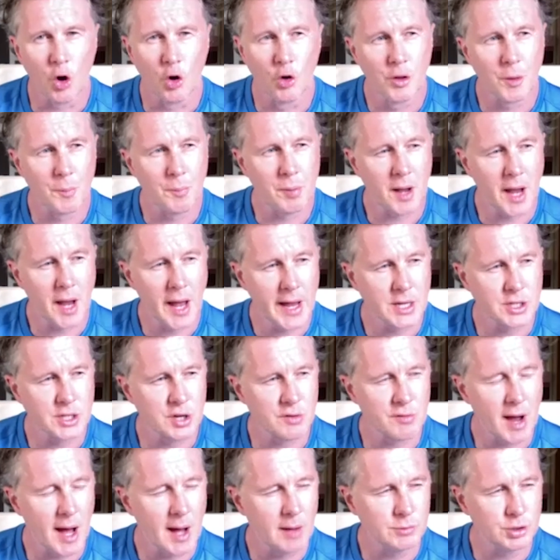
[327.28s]
other
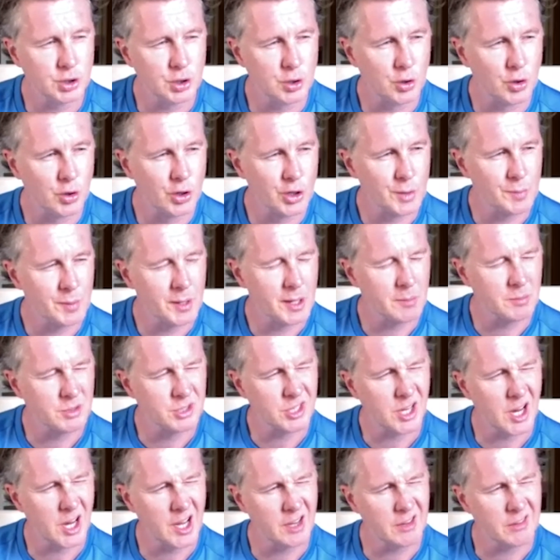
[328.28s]
players around Europe, and I'm
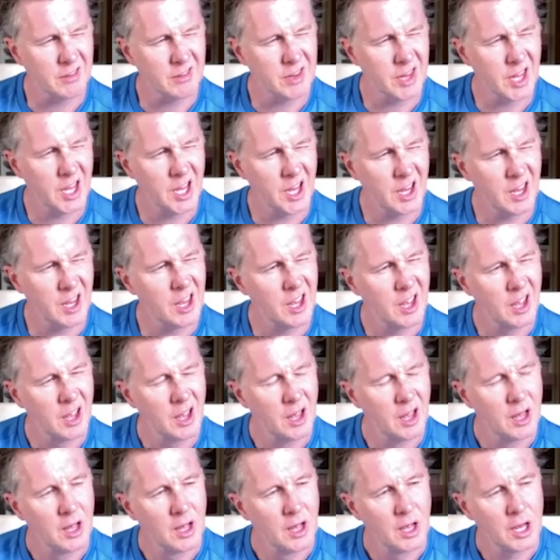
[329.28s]
trying to think,
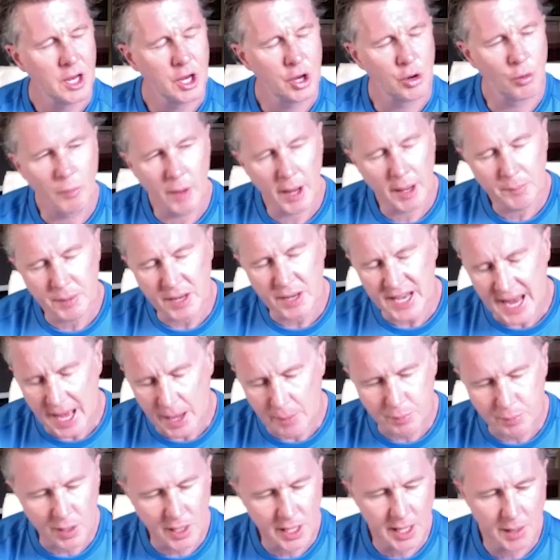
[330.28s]
you know, maybe
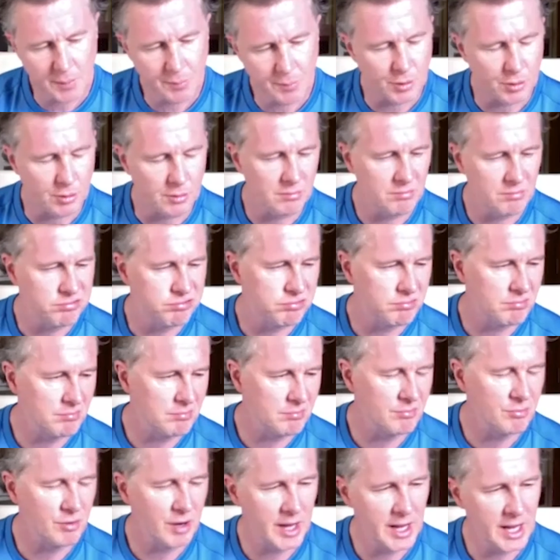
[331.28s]
Napoli, but
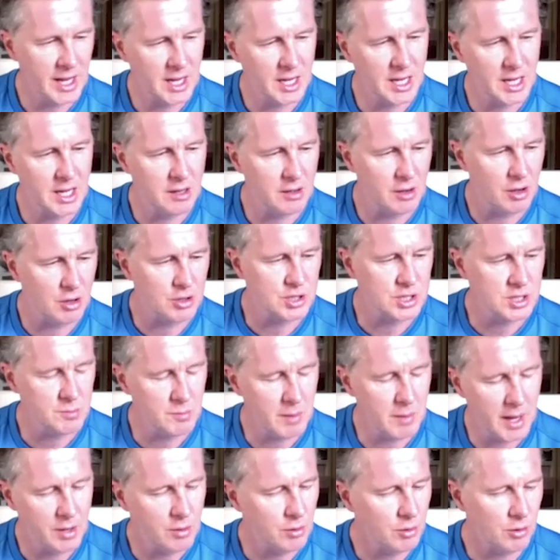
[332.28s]
really
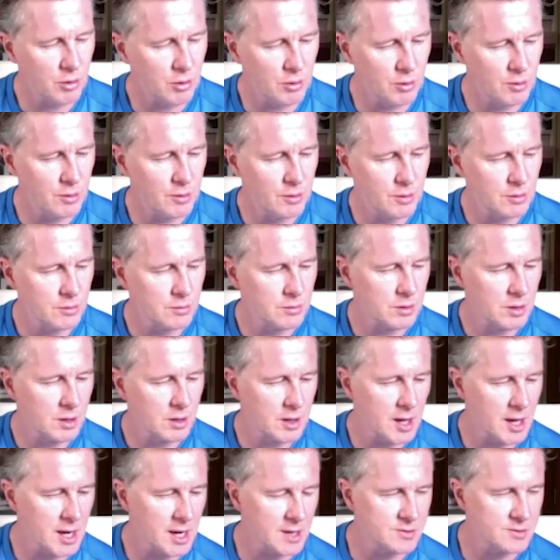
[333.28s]
Osimhen or
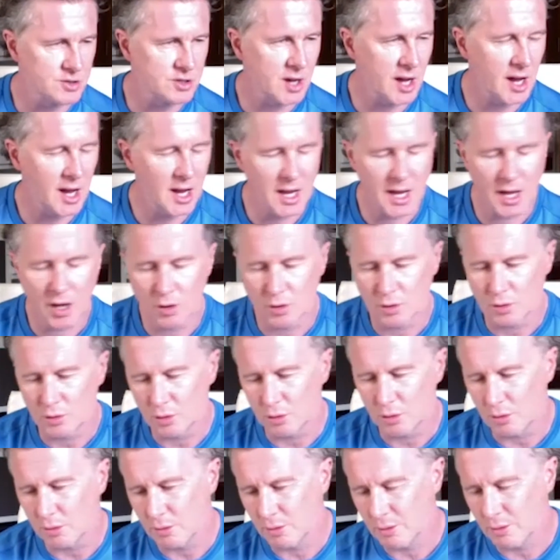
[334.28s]
Kvaratskhelia
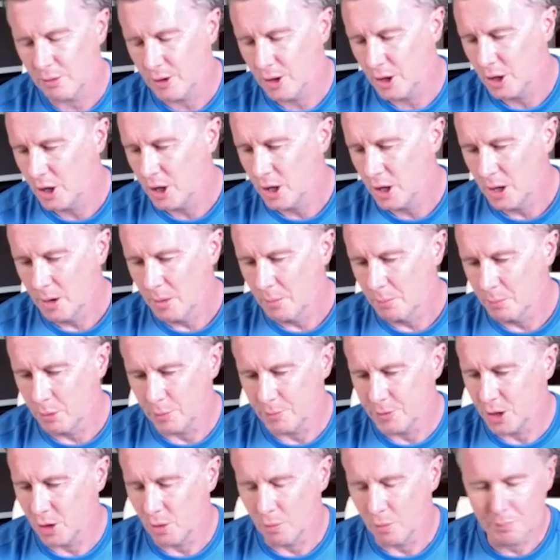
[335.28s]
or,
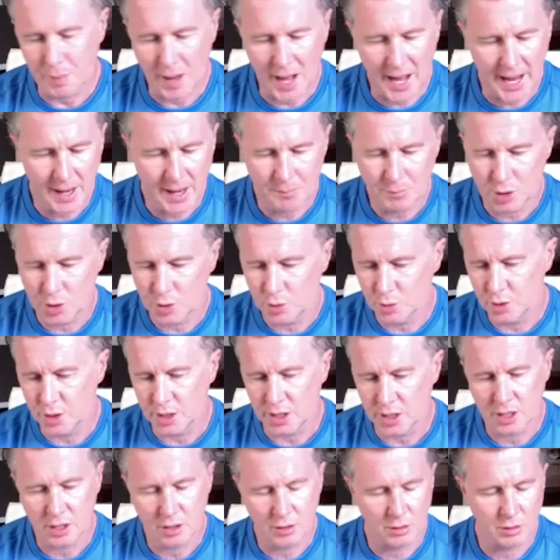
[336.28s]
but, you know, Bayern
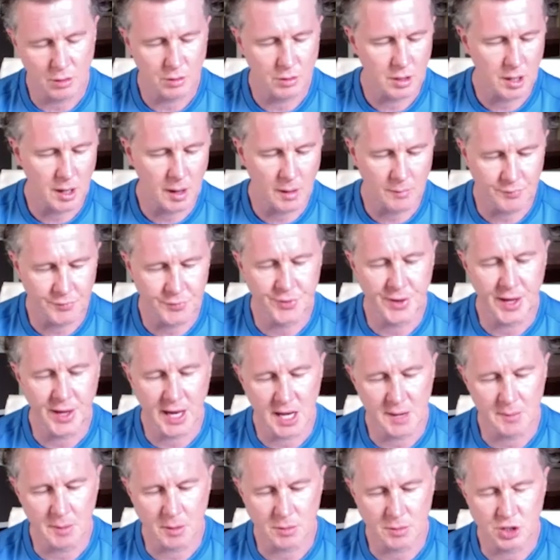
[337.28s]
Munich, you know, I'm
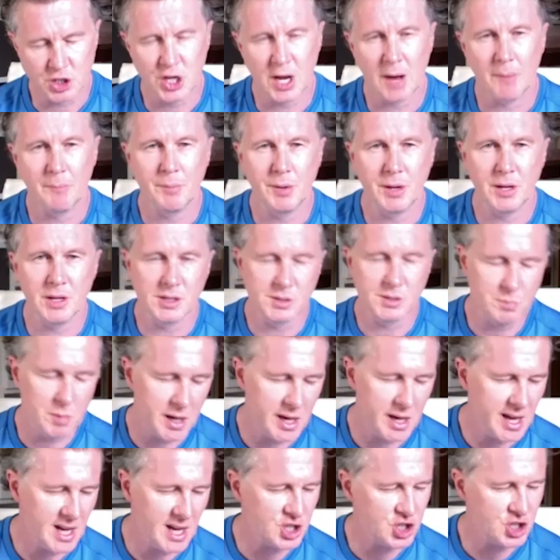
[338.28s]
thinking about champions,
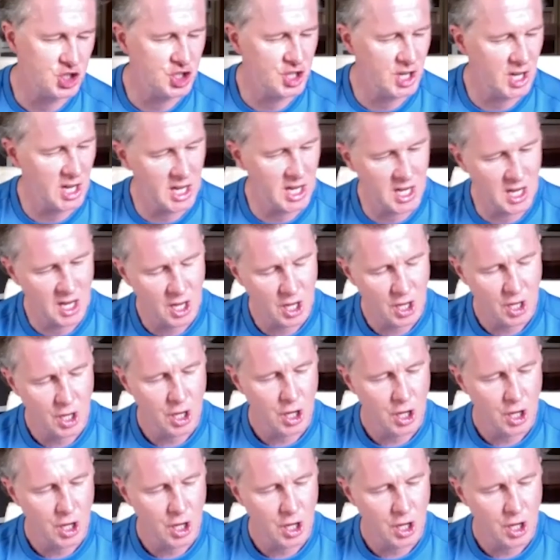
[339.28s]
PSG,